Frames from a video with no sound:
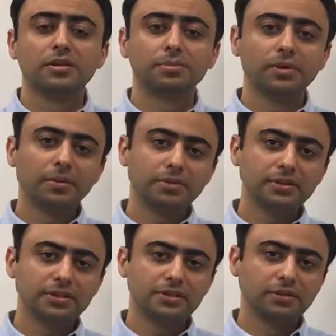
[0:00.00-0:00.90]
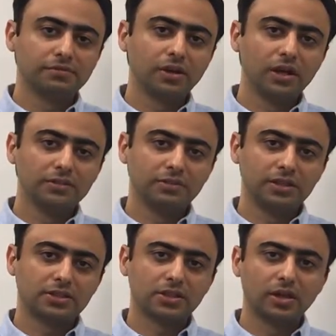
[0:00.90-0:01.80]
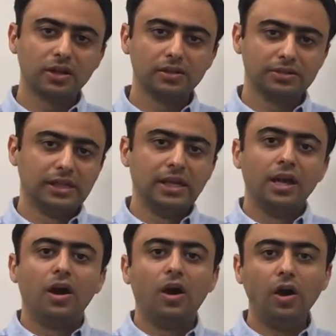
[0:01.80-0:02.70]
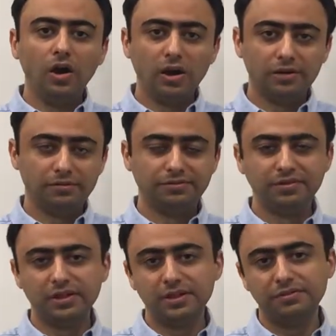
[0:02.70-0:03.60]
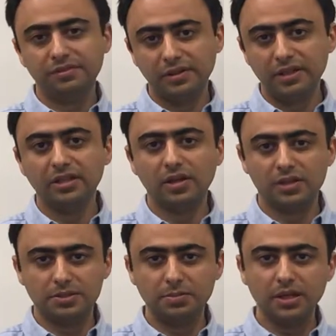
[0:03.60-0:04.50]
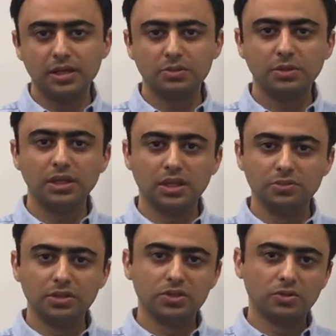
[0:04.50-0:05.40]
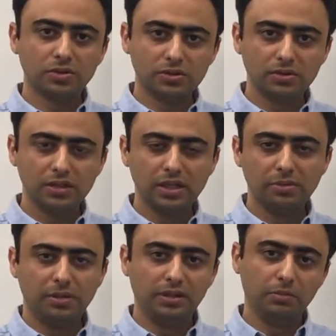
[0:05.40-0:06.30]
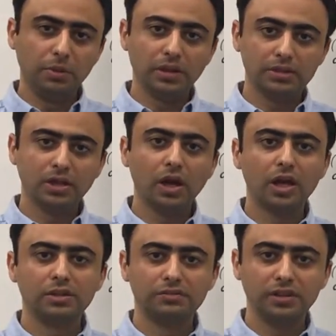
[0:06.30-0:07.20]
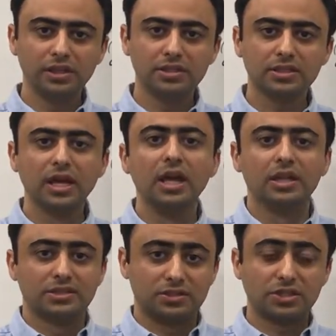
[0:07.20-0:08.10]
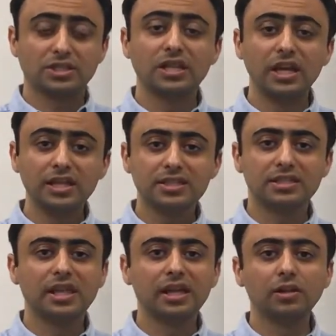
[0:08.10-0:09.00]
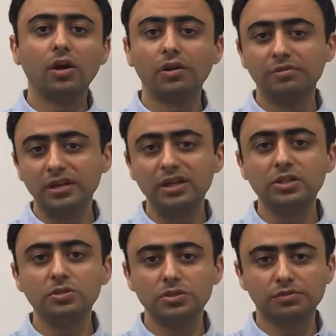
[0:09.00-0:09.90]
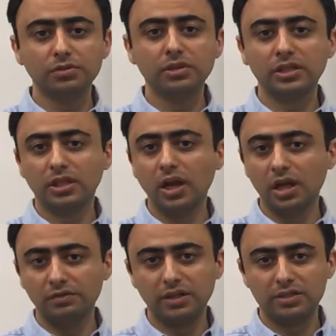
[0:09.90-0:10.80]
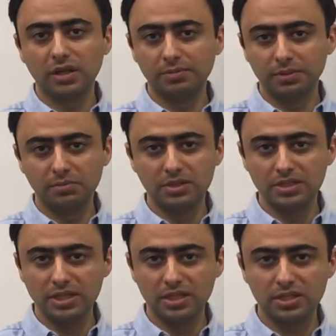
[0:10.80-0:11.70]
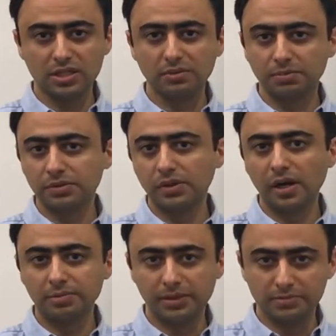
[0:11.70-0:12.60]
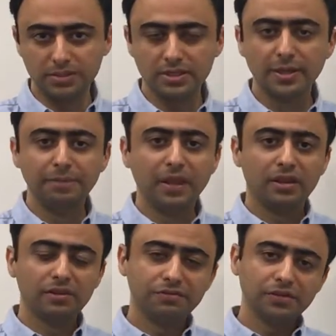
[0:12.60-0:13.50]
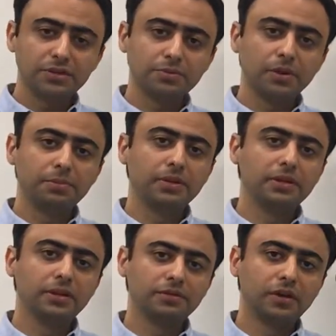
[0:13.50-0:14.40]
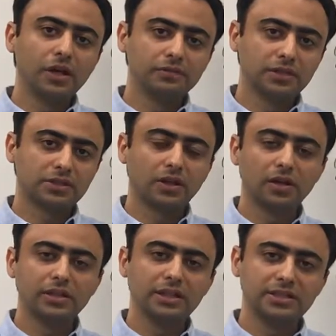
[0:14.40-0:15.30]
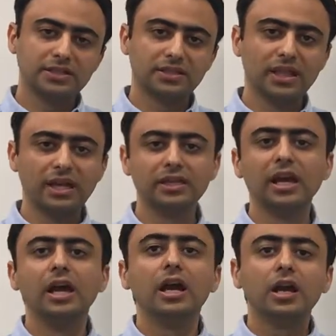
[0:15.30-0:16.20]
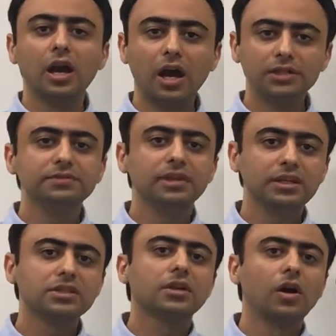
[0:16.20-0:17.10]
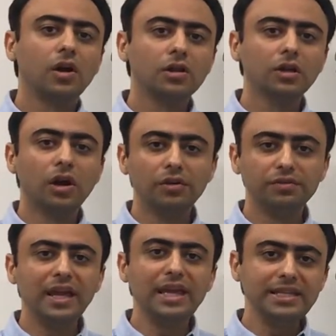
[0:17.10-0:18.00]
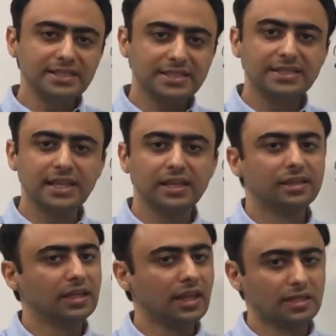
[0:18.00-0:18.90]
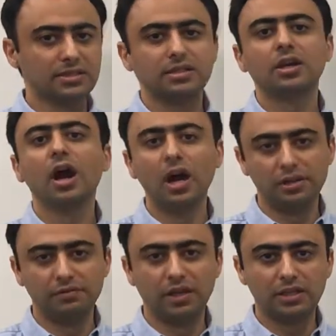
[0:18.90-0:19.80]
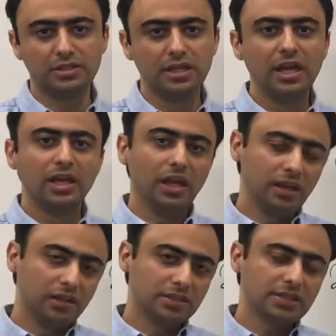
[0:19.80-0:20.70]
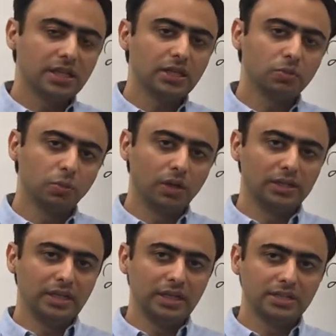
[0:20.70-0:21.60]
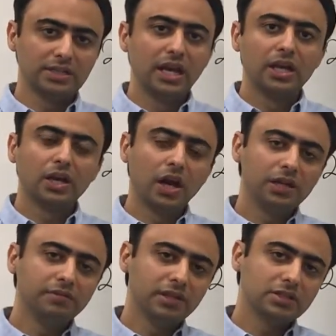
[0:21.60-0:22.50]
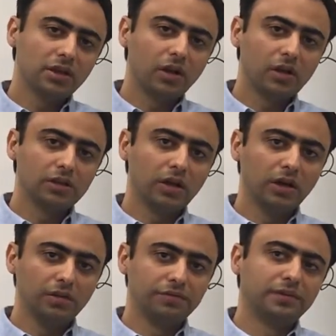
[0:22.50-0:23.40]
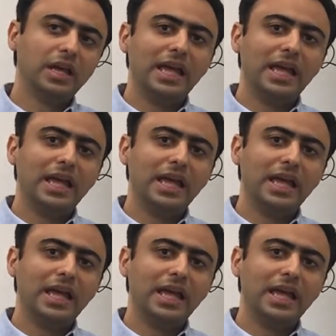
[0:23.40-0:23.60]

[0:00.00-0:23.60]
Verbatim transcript: The properties of convex hull are very very nice because we can resort to them and build convex sets that are very useful in convex optimization problems. The first property of convex hull is that convex hull of any set is convex. And the second one is convex hull of